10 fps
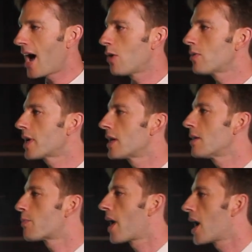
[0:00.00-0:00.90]
How
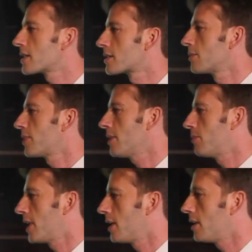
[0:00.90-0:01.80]
can it
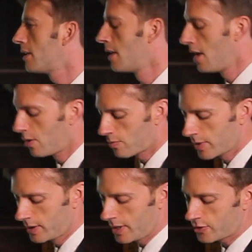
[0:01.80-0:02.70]
possibly be
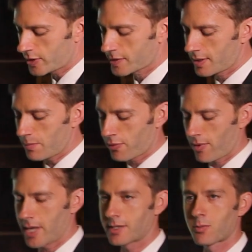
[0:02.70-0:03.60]

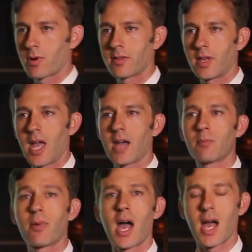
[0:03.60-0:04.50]
religiously
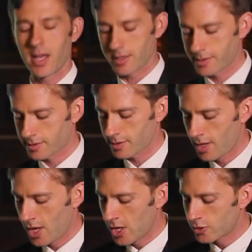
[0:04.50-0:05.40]
praiseworthy and
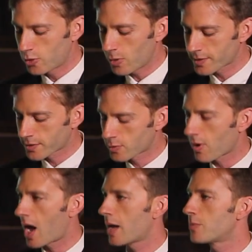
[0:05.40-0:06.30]
pious to
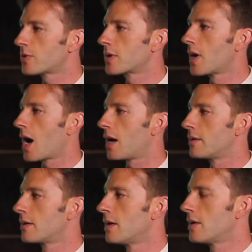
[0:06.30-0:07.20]
ascribe to
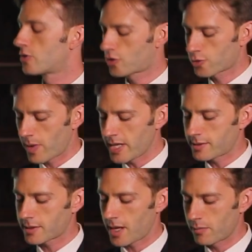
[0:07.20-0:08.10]
God
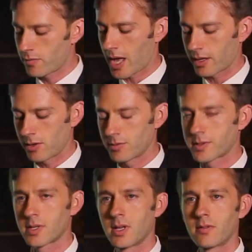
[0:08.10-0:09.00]
traits and
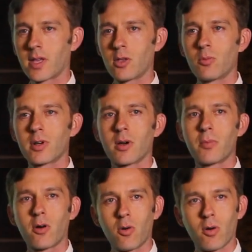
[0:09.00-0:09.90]
values that you
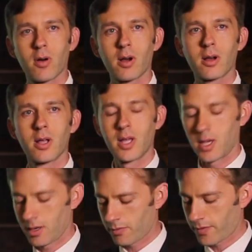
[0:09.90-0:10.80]
would
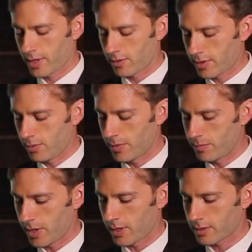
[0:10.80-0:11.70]
abhor in a fellow
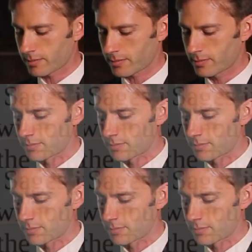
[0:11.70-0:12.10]
human being?